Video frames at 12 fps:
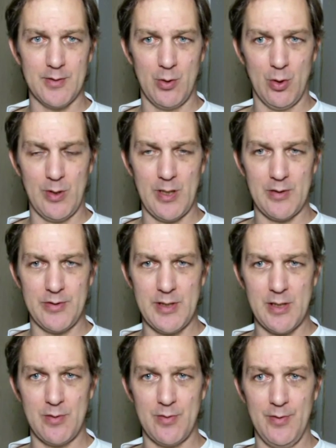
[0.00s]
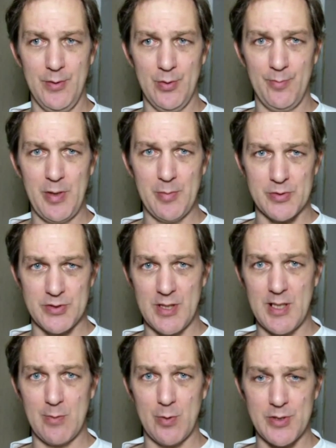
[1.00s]
go around town doing people's
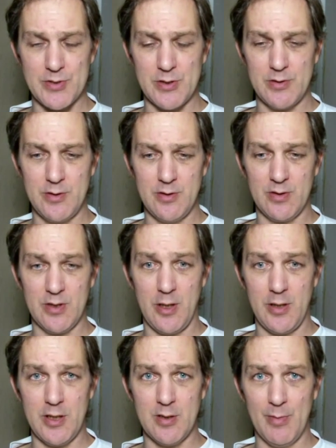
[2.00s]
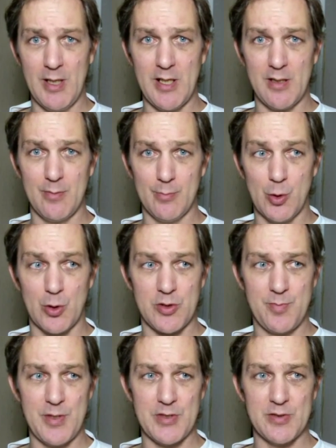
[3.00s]
driveways, then you're going to need to buy a more
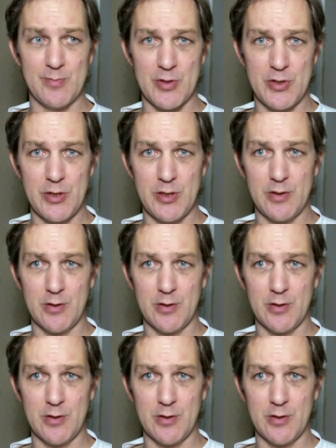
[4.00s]
expensive machine.